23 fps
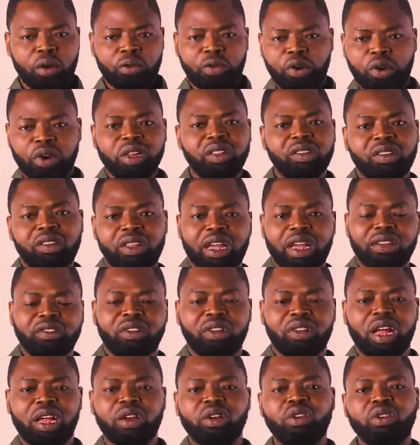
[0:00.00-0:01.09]
For instance,
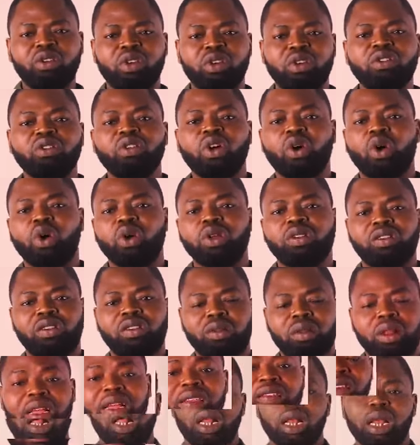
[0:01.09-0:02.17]
you cannot just cut,
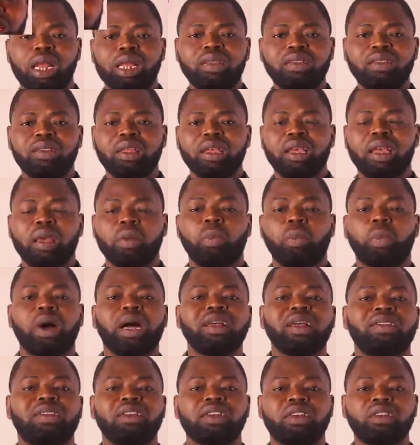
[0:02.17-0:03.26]
let's say, a
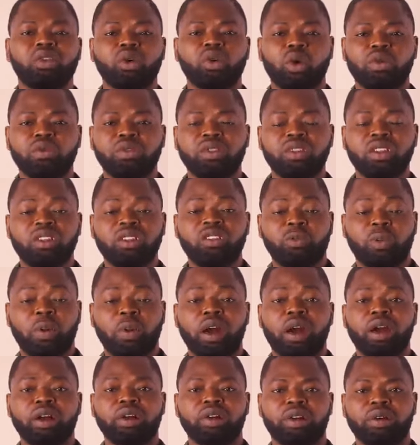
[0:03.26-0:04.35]
passage of six
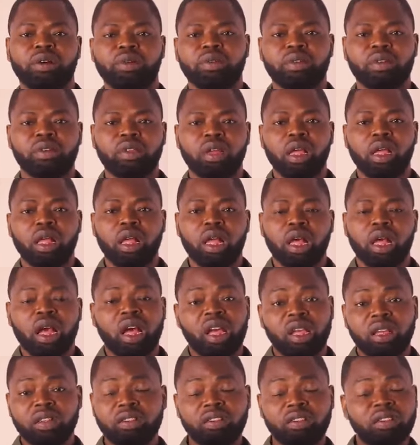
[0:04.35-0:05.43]
paragraphs
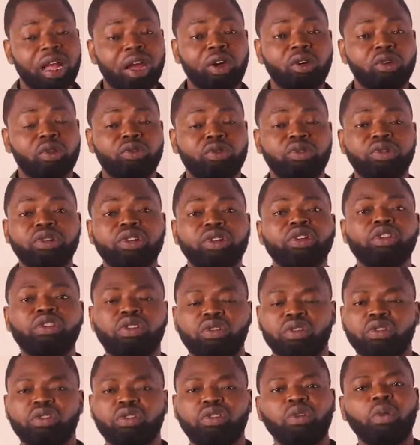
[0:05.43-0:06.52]
is not
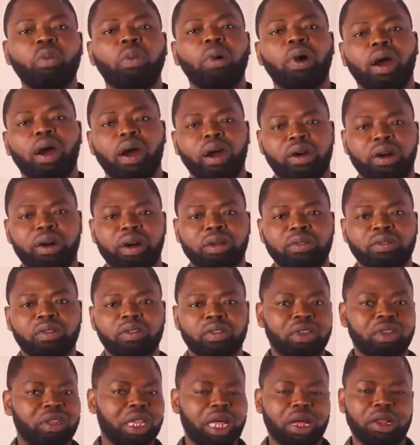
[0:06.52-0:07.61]
reduced to two paragraphs.
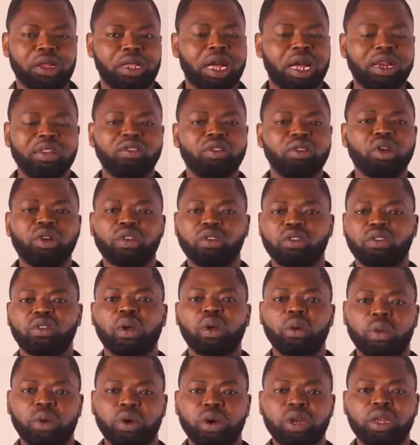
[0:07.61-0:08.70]
Now, that is not a
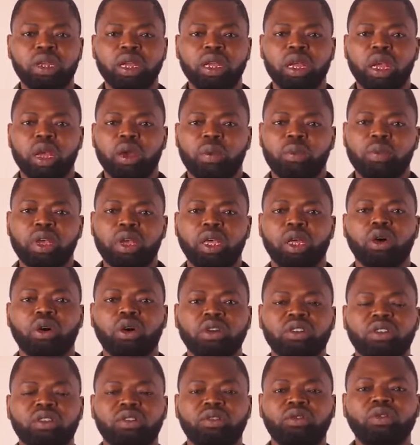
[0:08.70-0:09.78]
summary,
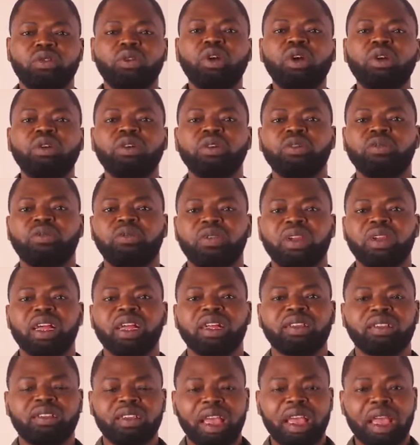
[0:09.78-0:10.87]
because it should not
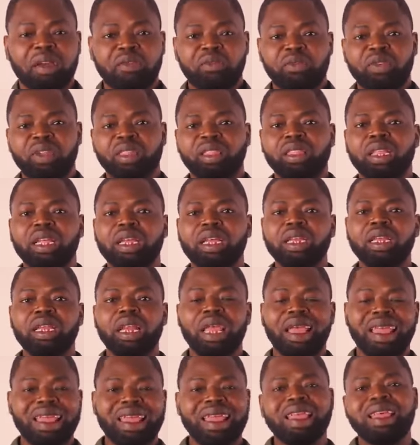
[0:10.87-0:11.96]
reflect
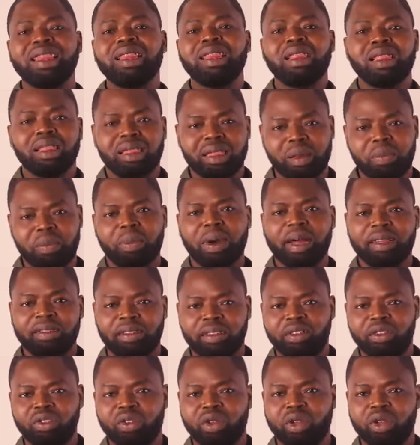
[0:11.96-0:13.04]
everything in the
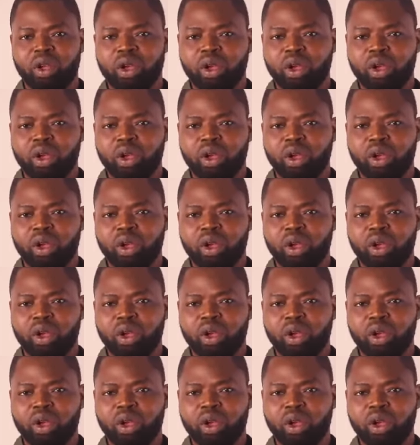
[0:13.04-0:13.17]
passage.